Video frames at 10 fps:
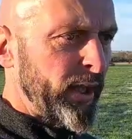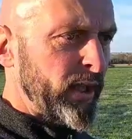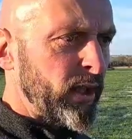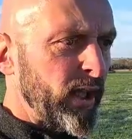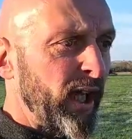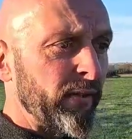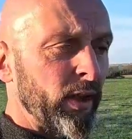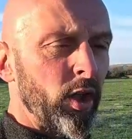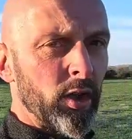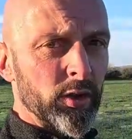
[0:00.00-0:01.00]
that are going to have a
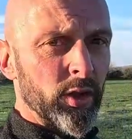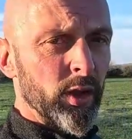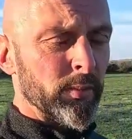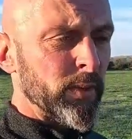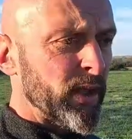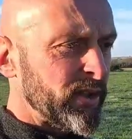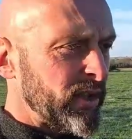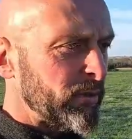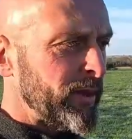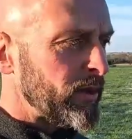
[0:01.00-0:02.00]
long-term
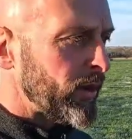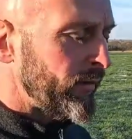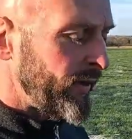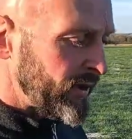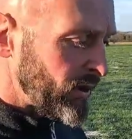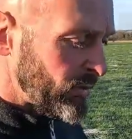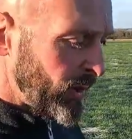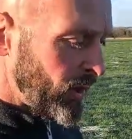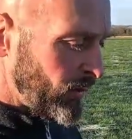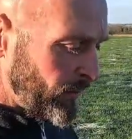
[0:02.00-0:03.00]
detrimental effect as
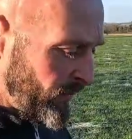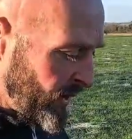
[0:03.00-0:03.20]
well